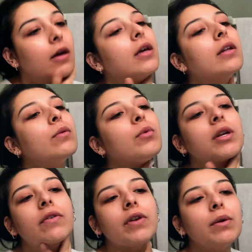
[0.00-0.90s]
And
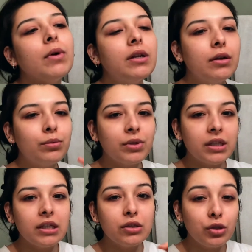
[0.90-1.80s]
whenever I want a
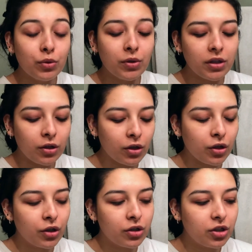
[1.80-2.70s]
really dewy
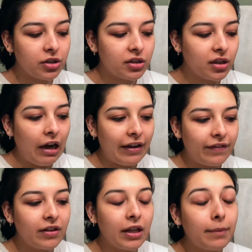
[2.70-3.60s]
look or just I
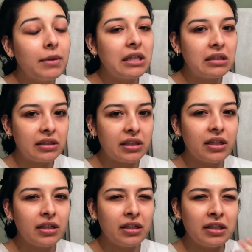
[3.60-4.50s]
feel like my
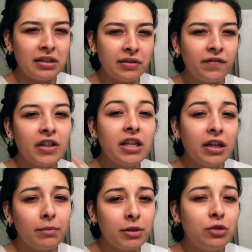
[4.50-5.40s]
skin is feeling
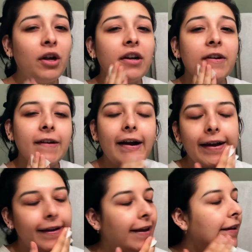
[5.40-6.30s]
a bit drier,
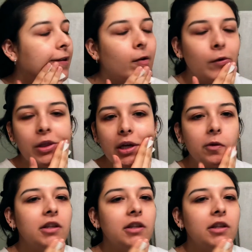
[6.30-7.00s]
I can't go without